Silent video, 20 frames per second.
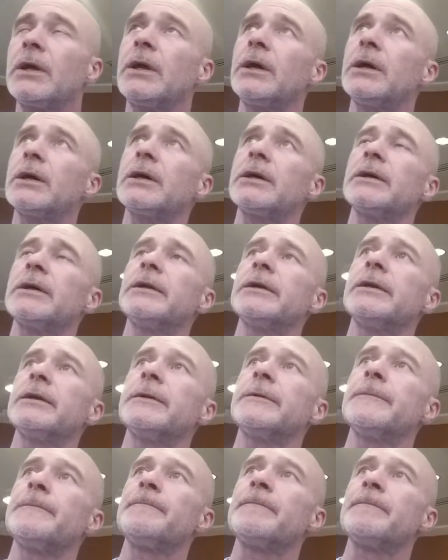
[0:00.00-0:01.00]
Uh,
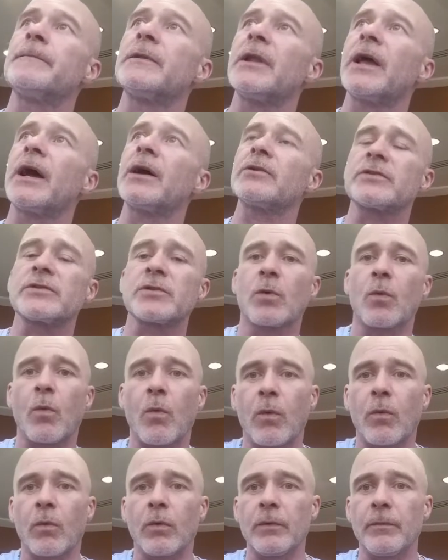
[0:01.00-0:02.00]
now, so
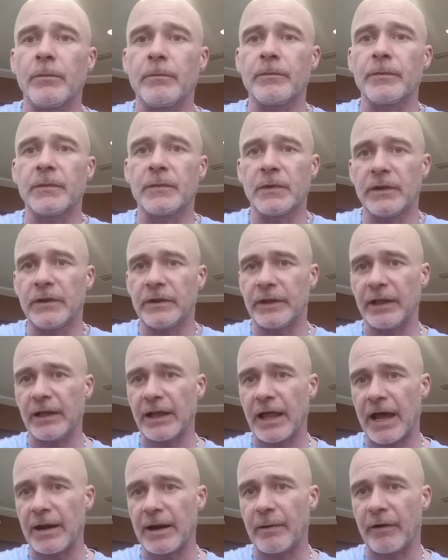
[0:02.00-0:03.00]
they
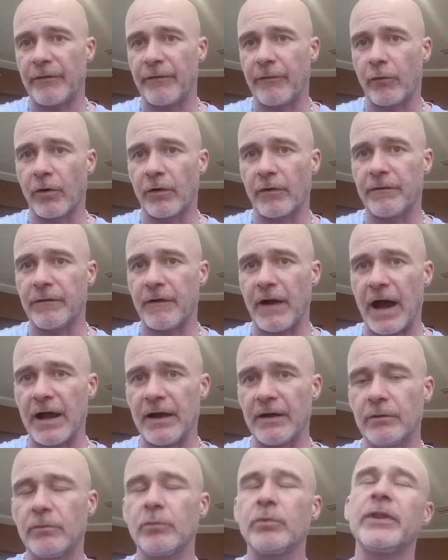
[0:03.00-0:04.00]
lied about four or
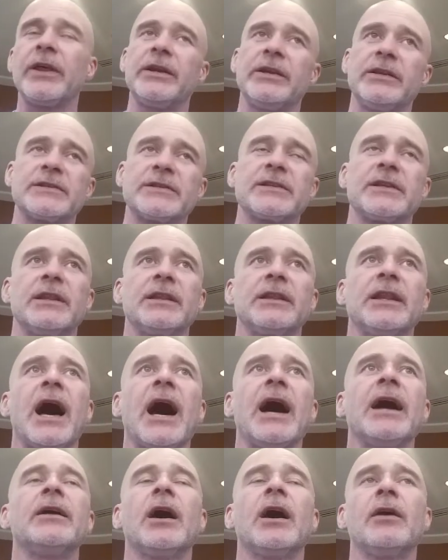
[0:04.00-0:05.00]
five. They didn't
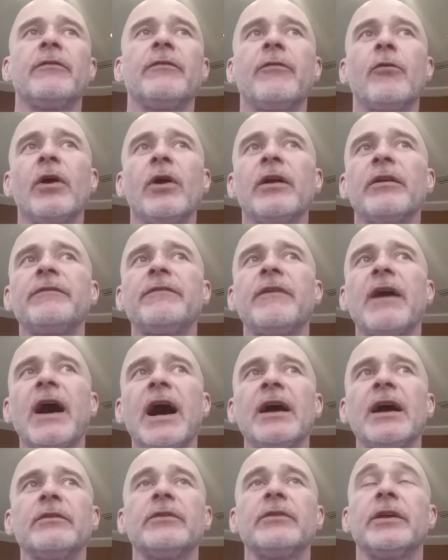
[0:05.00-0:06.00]
lie. Uh, four out of
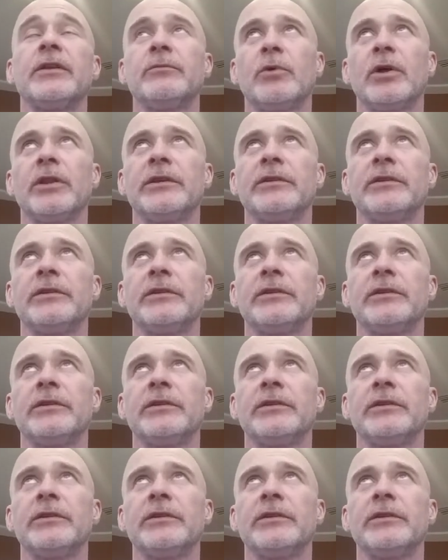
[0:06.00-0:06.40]
five. They, well,